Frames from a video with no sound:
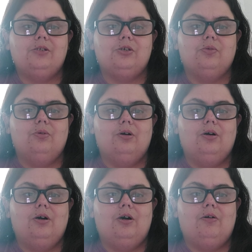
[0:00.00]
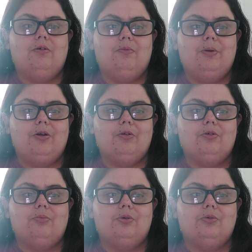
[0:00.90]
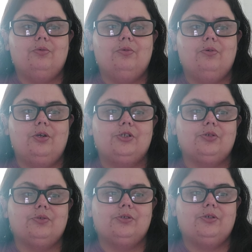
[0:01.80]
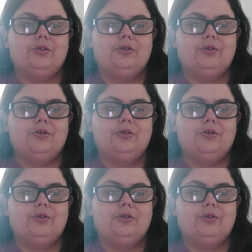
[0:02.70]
to all paranormal creatures.